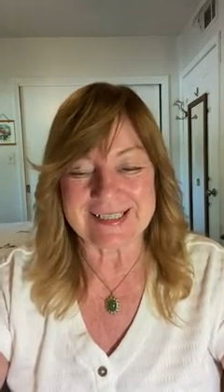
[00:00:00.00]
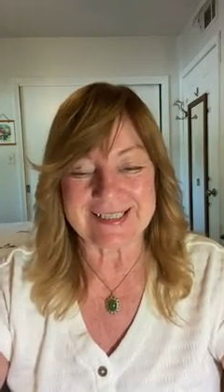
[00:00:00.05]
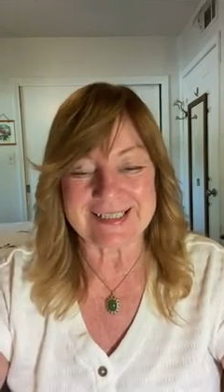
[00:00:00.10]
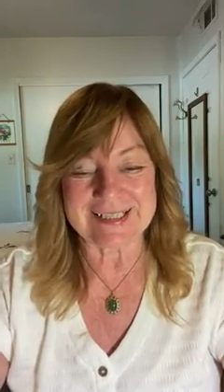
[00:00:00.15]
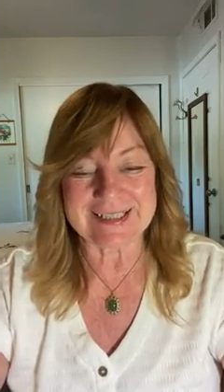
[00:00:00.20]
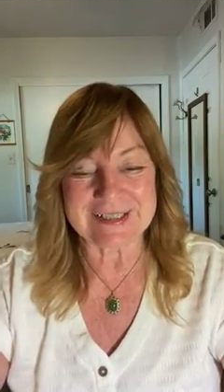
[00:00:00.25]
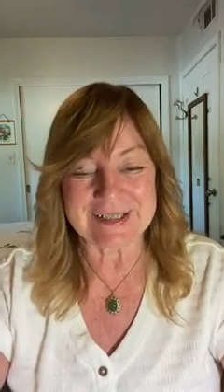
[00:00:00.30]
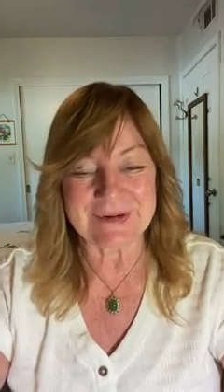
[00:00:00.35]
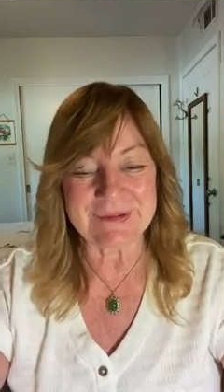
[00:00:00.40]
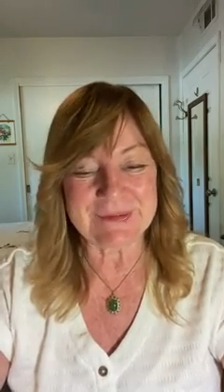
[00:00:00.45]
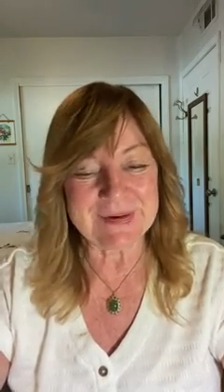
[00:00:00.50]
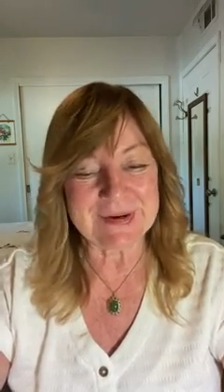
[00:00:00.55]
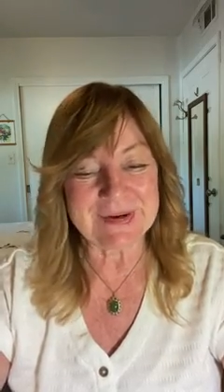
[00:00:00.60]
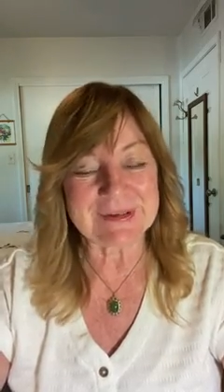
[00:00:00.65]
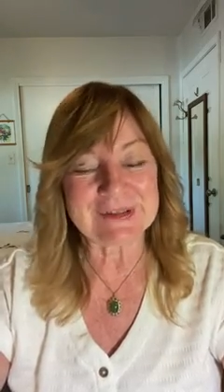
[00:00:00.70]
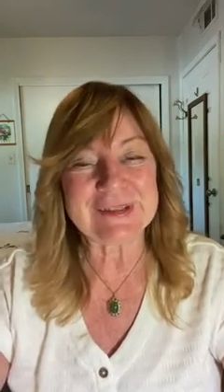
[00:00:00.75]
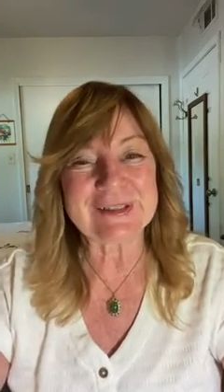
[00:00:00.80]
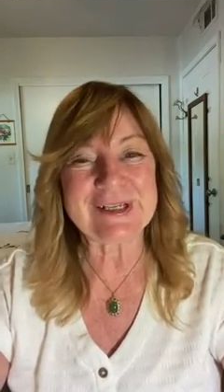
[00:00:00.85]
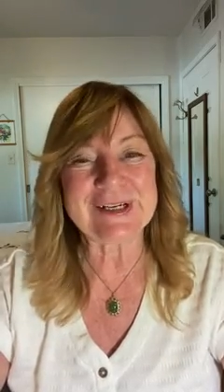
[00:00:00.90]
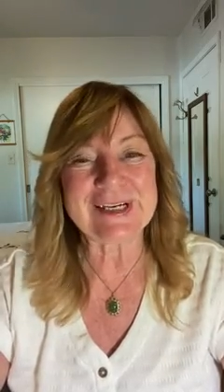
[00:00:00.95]
so we are
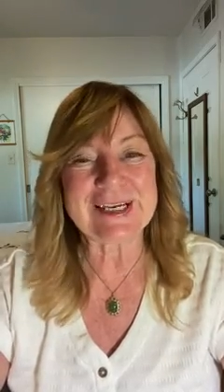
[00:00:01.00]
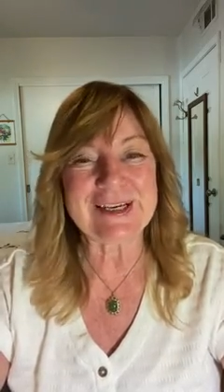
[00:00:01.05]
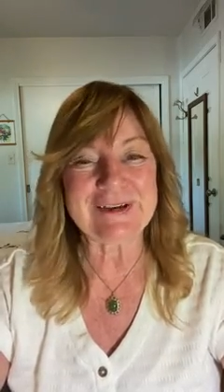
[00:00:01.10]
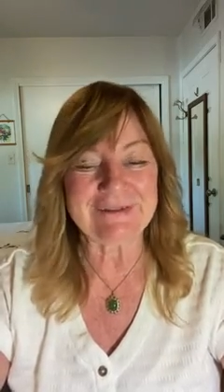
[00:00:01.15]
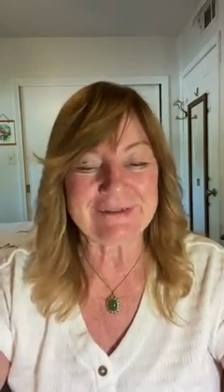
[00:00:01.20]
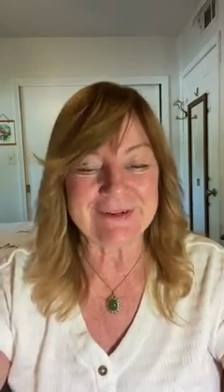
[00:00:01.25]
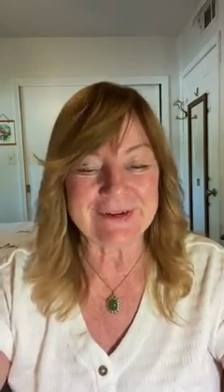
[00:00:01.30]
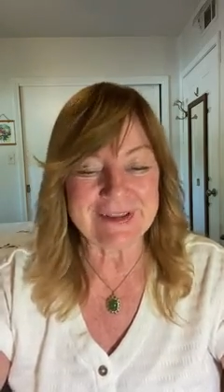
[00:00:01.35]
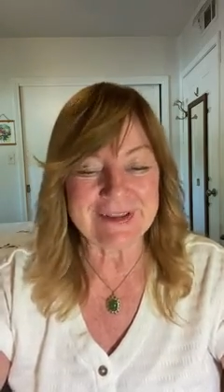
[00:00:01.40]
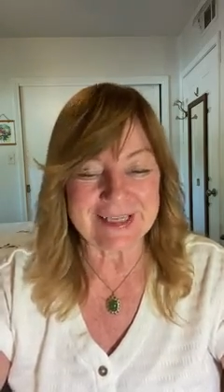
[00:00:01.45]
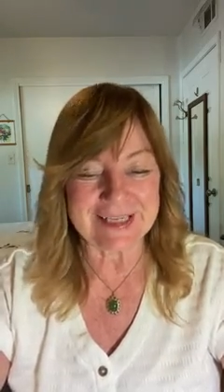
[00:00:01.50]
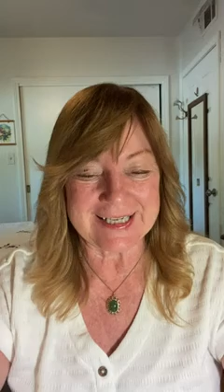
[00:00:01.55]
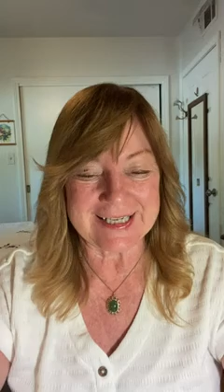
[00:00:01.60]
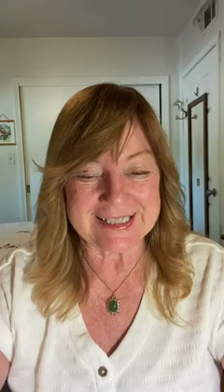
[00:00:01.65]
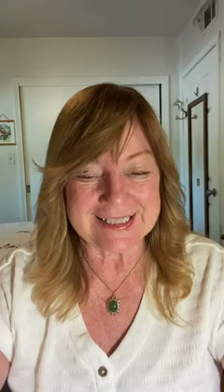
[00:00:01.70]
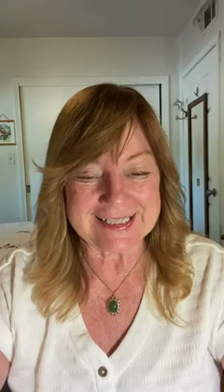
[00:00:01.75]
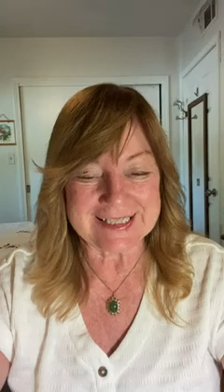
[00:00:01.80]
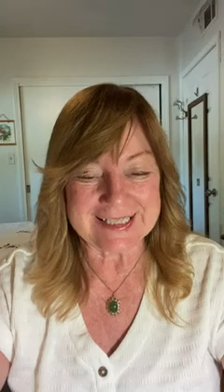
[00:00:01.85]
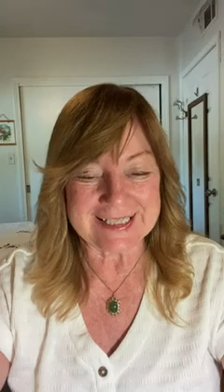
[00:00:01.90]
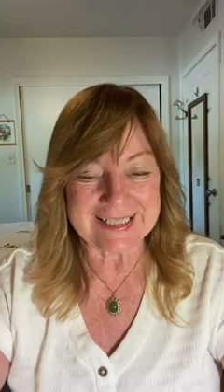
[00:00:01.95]
looking for
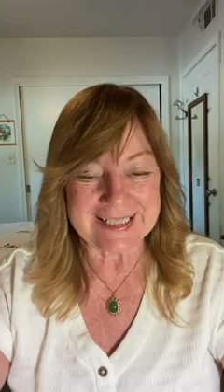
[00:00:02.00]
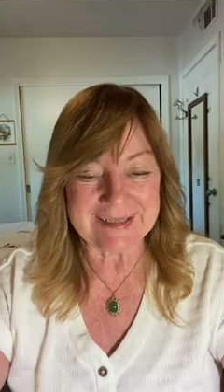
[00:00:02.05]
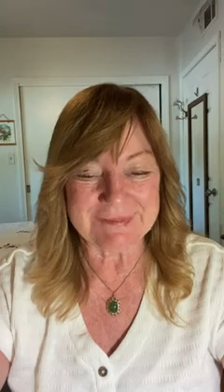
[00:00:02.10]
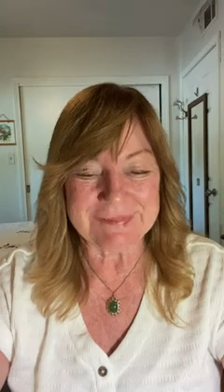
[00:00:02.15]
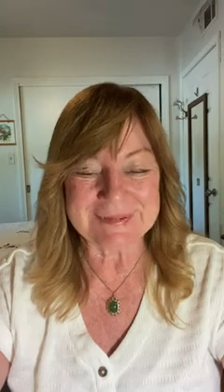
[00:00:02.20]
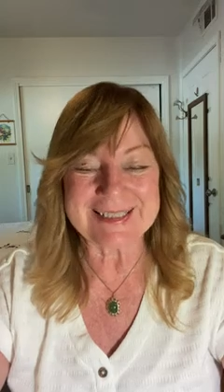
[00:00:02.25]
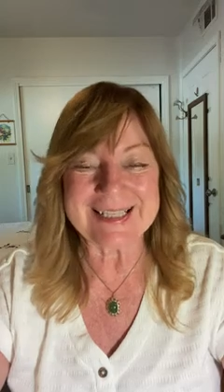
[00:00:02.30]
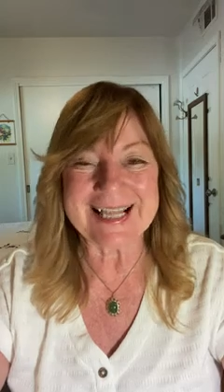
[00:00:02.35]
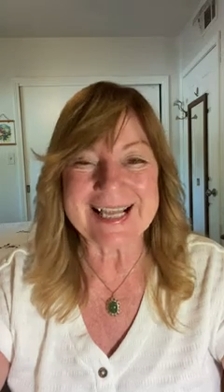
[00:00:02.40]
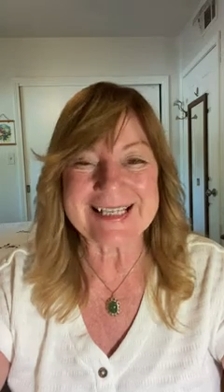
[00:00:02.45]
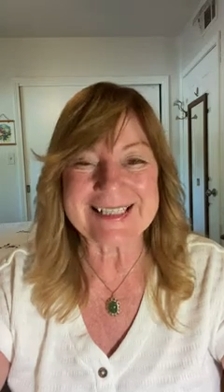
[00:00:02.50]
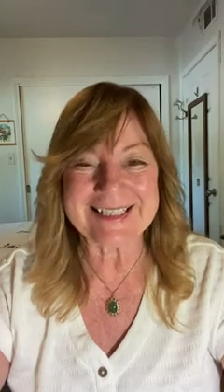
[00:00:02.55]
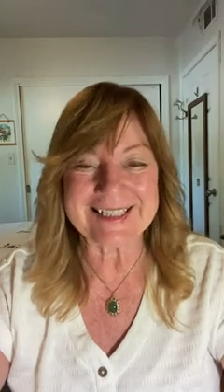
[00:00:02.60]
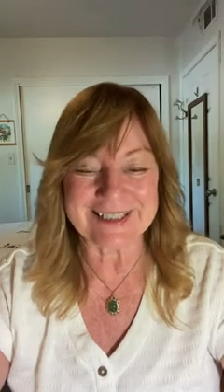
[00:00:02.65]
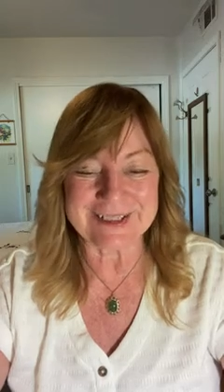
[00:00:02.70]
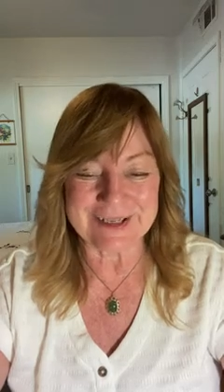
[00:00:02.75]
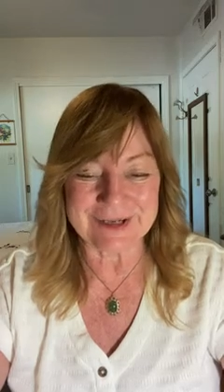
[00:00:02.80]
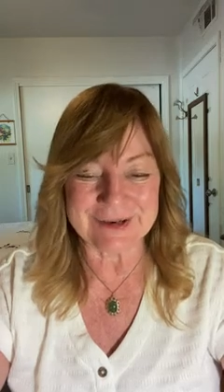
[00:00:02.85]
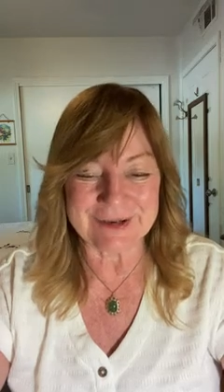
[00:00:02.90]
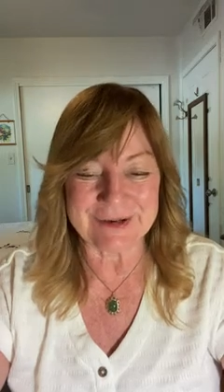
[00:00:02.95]
this
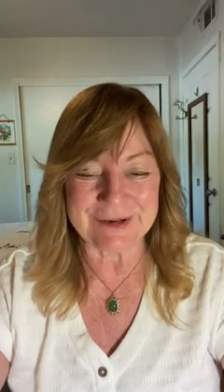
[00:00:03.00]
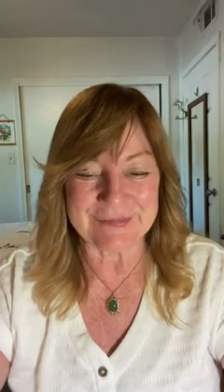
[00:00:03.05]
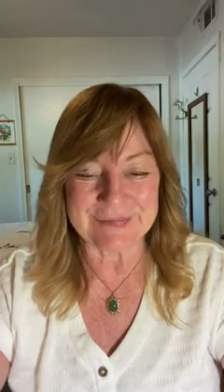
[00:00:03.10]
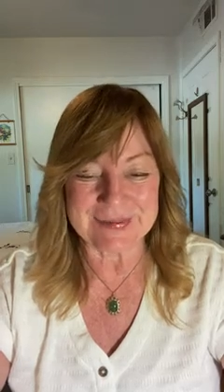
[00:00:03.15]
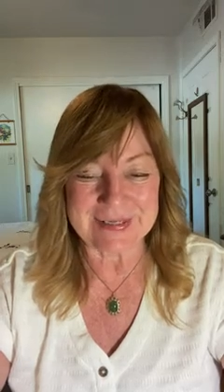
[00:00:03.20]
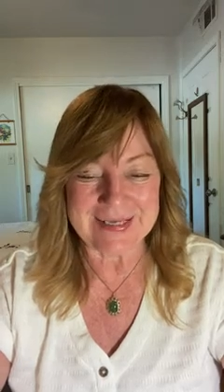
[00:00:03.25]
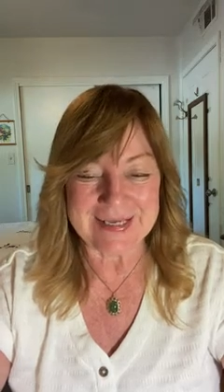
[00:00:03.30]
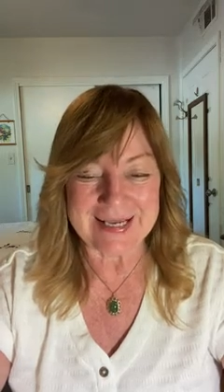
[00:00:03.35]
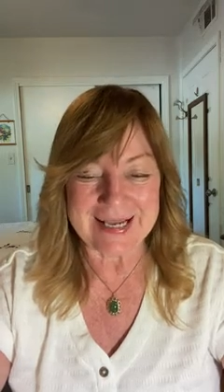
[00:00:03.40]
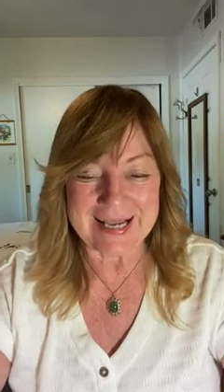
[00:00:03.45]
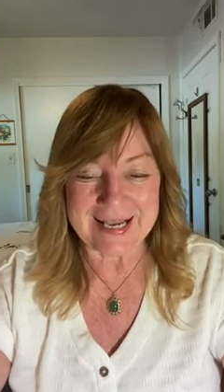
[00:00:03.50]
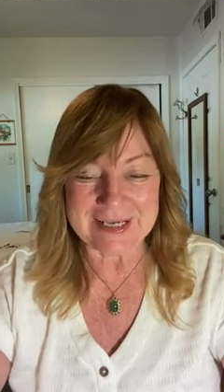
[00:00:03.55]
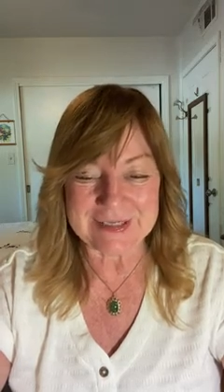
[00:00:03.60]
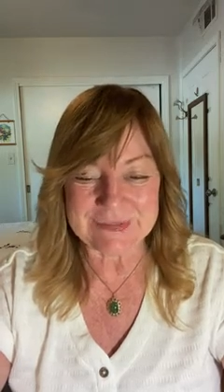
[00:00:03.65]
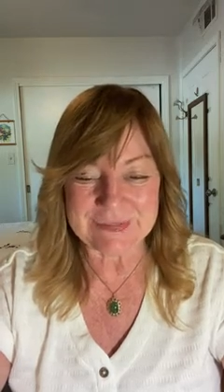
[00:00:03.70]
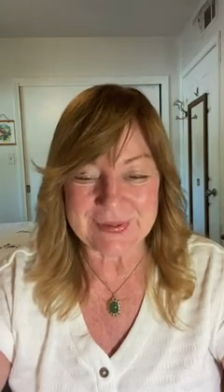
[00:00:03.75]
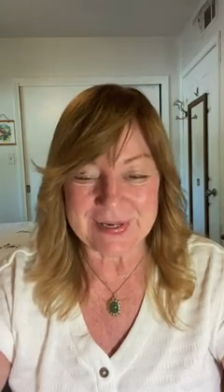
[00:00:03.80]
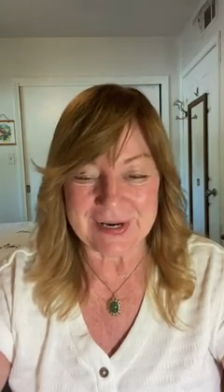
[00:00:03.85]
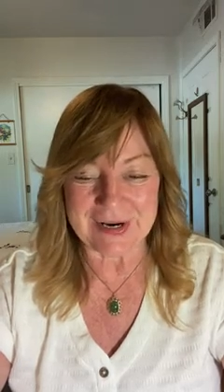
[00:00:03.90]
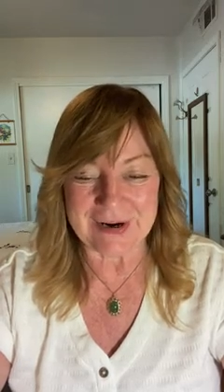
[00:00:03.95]
blessed hope as
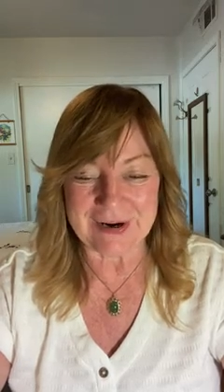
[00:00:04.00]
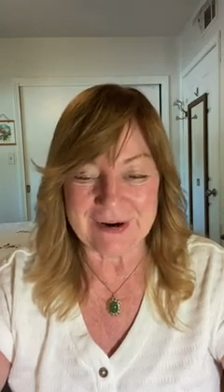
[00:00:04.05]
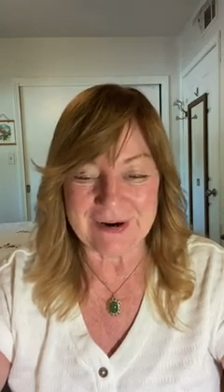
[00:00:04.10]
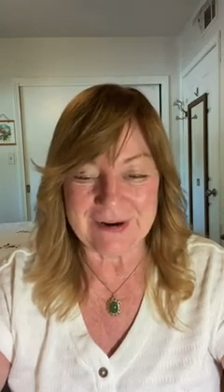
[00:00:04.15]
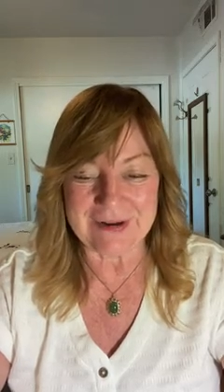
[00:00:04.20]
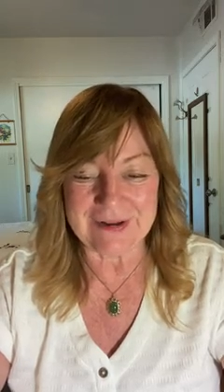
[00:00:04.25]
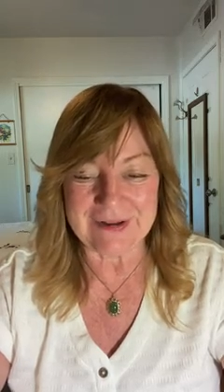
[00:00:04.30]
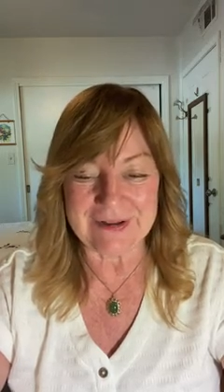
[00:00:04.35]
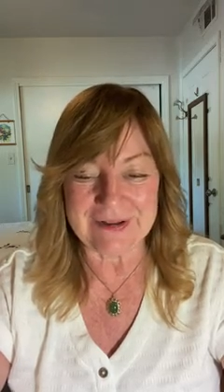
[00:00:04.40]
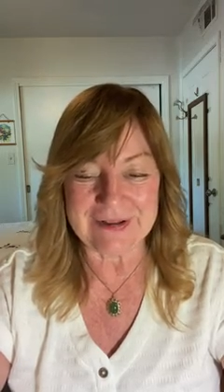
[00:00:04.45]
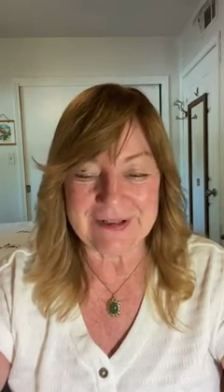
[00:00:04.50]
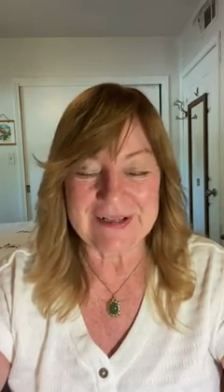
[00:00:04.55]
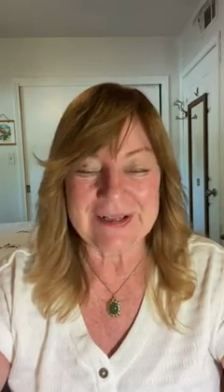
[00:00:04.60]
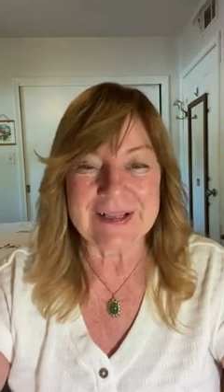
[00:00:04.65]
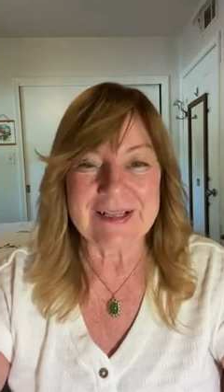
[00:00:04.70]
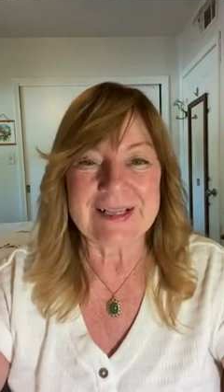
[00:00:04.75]
we all